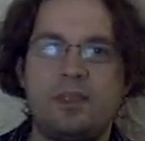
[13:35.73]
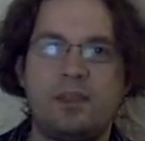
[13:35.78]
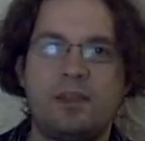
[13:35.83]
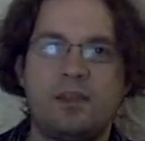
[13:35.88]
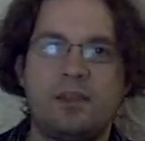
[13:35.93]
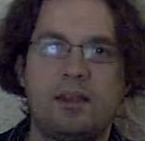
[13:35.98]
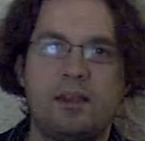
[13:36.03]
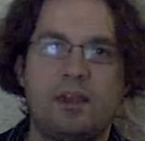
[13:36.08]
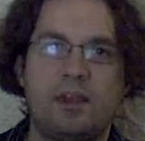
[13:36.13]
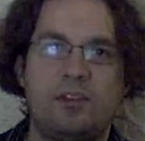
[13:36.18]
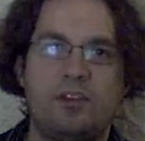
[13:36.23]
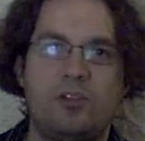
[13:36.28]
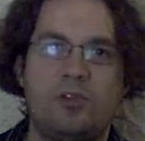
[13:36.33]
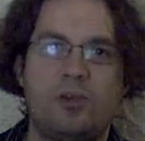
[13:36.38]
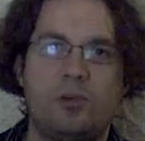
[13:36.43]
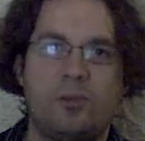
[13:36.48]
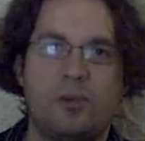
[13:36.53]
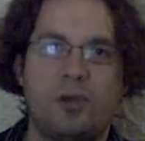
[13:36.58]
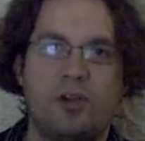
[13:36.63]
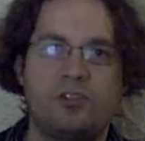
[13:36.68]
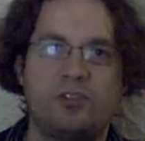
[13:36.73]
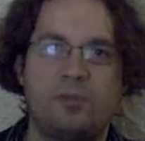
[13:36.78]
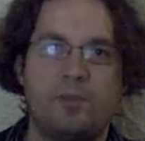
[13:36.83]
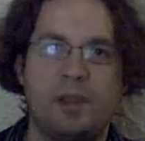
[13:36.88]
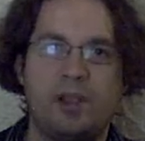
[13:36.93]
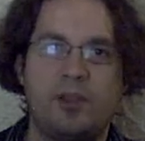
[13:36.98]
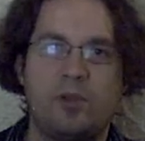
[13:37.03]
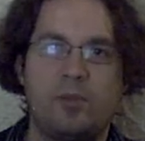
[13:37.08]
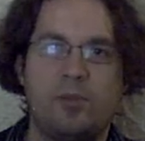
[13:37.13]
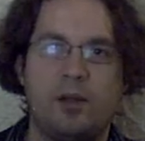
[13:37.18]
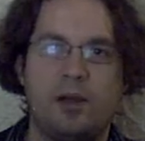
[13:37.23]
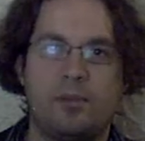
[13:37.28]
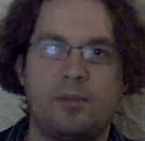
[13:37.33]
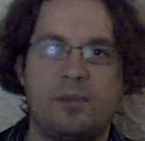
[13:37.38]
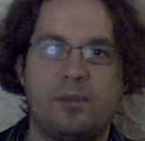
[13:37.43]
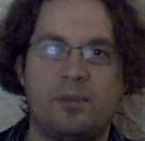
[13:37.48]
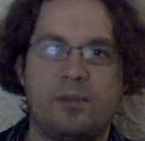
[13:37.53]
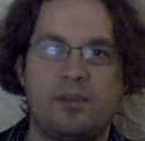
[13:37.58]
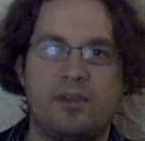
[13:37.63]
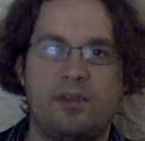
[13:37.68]
uh, to approach bigger
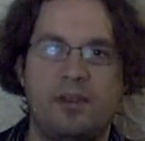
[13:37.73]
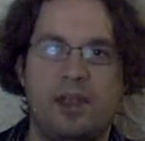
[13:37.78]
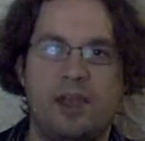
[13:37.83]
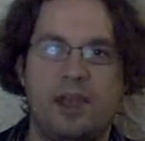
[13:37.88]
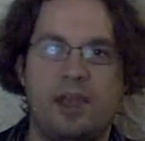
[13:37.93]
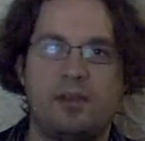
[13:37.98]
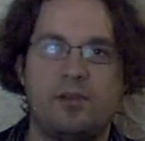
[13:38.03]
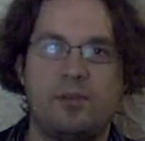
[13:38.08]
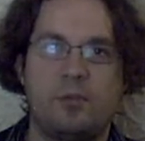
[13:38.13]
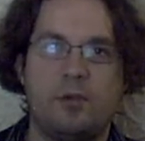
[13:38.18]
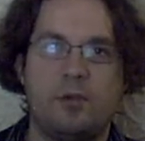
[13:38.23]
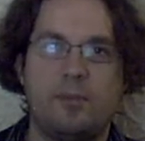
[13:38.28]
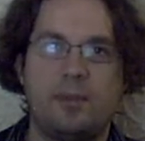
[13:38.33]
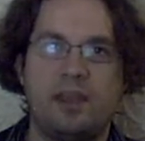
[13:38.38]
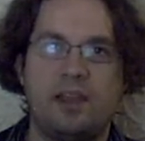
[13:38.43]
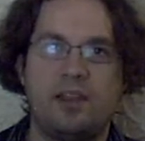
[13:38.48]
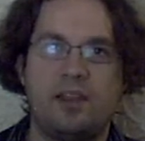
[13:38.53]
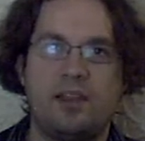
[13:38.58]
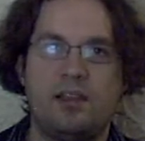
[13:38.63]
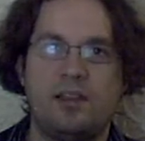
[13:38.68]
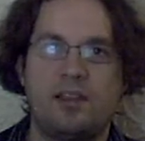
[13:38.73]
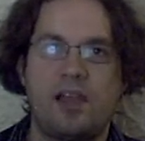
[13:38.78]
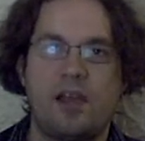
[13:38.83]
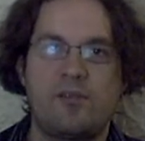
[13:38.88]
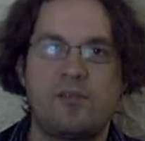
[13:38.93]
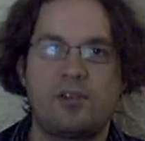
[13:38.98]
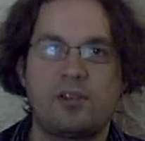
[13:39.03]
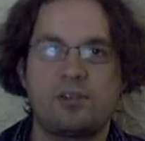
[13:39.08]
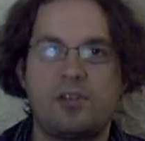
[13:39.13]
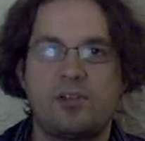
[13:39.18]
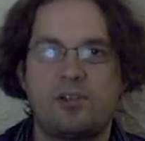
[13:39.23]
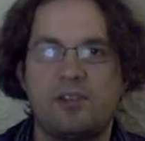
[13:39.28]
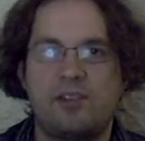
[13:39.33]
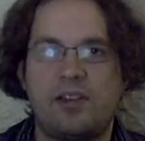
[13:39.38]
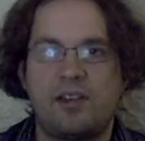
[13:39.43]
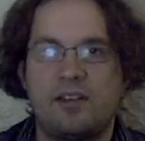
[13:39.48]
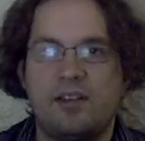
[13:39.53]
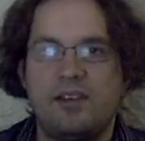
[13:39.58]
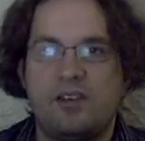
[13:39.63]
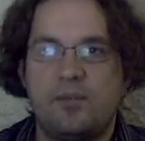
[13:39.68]
problems. And we'll be covering those
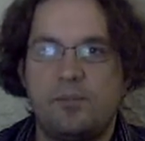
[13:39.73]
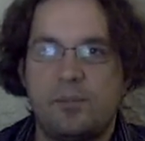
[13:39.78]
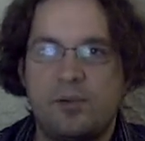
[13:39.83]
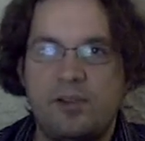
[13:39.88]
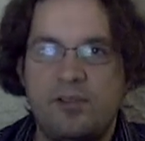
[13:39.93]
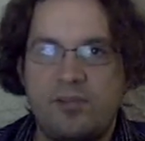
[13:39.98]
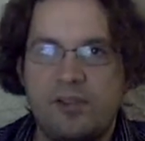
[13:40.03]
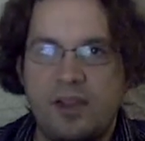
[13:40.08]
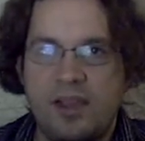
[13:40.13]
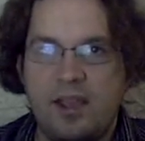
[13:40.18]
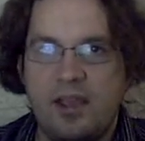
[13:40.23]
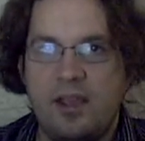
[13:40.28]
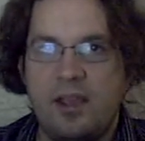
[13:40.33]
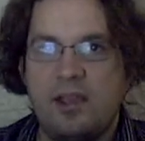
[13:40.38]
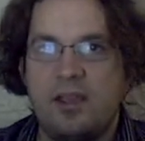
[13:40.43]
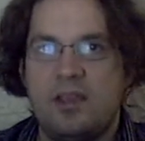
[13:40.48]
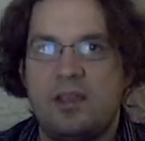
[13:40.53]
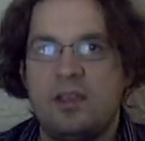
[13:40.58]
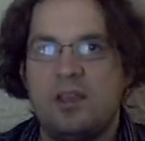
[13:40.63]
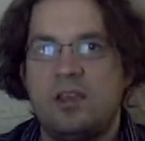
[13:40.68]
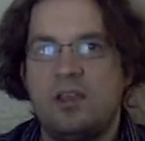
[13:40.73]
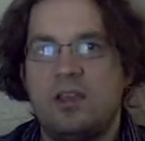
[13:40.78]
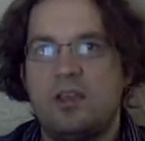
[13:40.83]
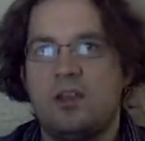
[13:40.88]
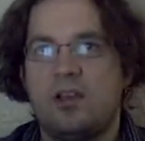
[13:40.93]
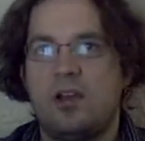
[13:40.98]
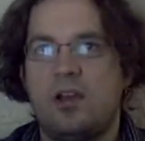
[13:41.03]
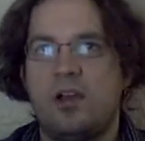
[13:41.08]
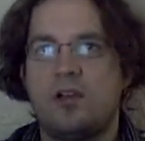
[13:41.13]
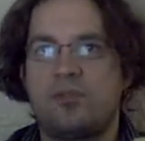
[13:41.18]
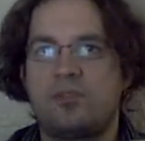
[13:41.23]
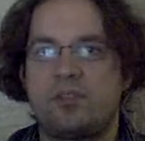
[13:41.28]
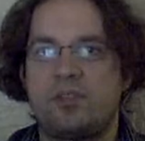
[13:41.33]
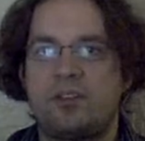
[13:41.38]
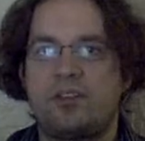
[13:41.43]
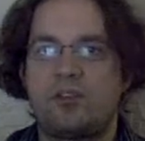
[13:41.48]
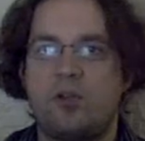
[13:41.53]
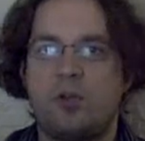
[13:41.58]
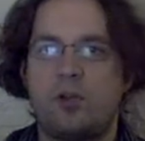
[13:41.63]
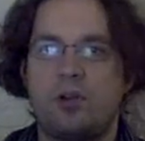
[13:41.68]
at least briefly over
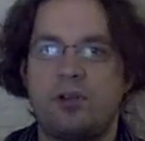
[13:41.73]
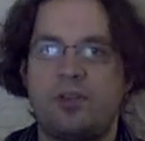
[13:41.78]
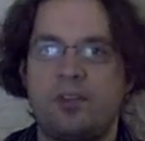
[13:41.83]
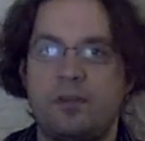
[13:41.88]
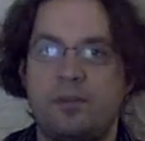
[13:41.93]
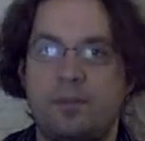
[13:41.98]
this course.